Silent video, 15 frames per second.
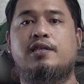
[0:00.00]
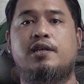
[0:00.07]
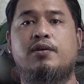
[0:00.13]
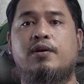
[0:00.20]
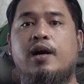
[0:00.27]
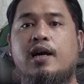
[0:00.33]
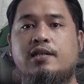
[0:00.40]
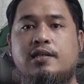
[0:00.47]
See
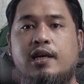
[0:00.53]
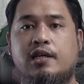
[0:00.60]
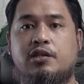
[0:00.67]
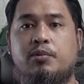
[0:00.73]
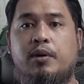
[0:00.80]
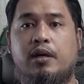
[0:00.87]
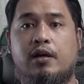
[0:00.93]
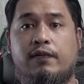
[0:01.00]
you guys
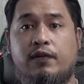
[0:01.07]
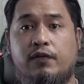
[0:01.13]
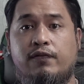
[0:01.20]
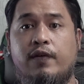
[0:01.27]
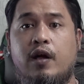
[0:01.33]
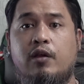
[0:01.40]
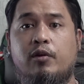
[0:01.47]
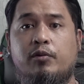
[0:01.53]
next week. If you
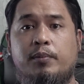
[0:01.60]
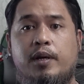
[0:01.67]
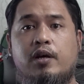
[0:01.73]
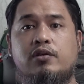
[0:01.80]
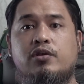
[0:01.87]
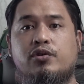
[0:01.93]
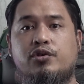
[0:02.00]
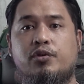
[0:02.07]
followed me
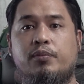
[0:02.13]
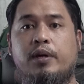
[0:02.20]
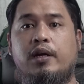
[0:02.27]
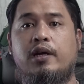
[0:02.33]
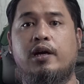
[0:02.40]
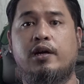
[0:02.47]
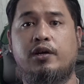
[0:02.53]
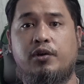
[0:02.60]
on social
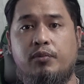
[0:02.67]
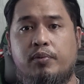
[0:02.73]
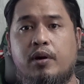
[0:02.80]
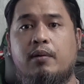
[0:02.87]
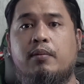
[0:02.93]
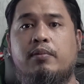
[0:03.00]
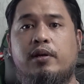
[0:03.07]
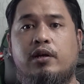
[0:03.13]
media, you
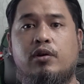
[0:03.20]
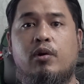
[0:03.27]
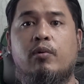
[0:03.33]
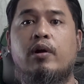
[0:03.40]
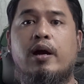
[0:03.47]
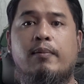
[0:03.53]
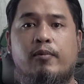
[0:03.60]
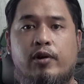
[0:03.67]
probably know
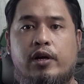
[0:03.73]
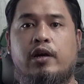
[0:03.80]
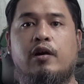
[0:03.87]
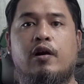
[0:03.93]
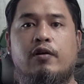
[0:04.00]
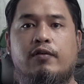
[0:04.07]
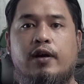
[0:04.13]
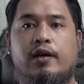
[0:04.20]
what I'm
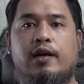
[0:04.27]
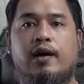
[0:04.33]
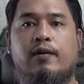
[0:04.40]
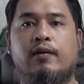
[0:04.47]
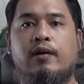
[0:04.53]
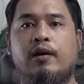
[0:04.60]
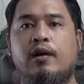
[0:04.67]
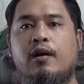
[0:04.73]
working on right now.
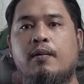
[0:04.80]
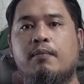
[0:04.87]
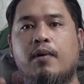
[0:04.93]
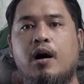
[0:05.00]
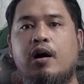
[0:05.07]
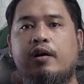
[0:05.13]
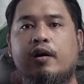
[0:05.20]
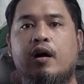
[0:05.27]

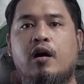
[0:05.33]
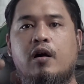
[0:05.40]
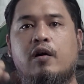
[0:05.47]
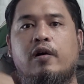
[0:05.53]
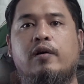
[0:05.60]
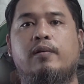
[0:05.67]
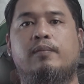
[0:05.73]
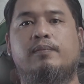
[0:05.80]
Mod
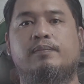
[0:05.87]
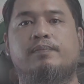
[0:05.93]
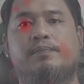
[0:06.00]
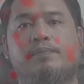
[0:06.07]
on!